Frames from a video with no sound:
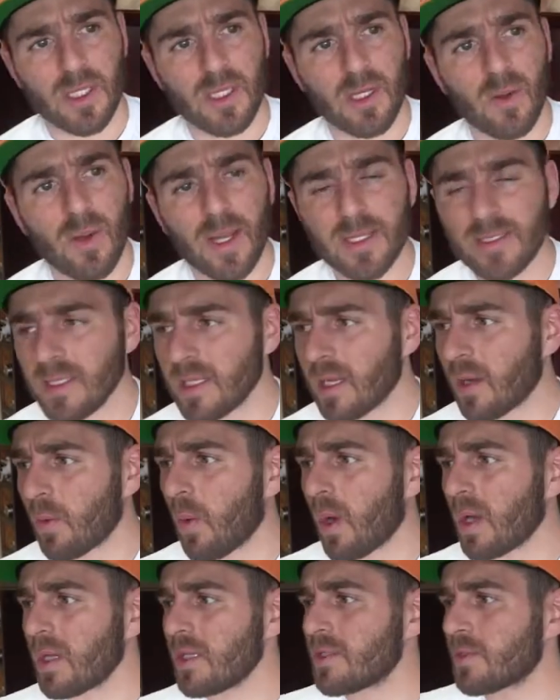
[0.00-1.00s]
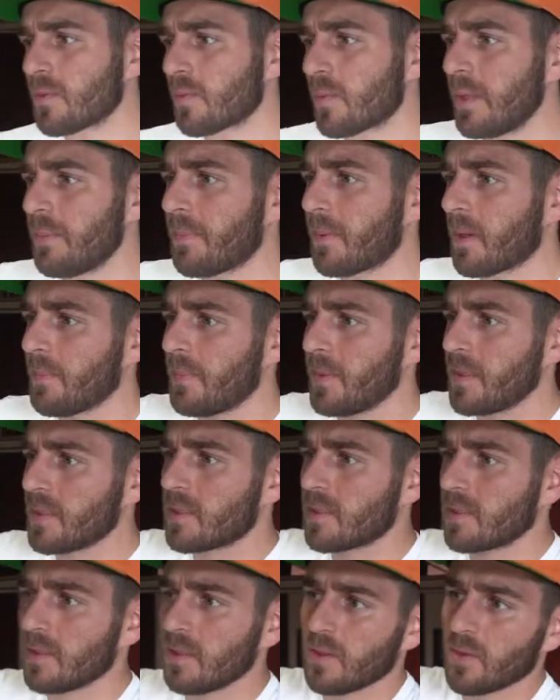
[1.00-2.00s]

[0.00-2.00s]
You know, I did. I wanted to repurpose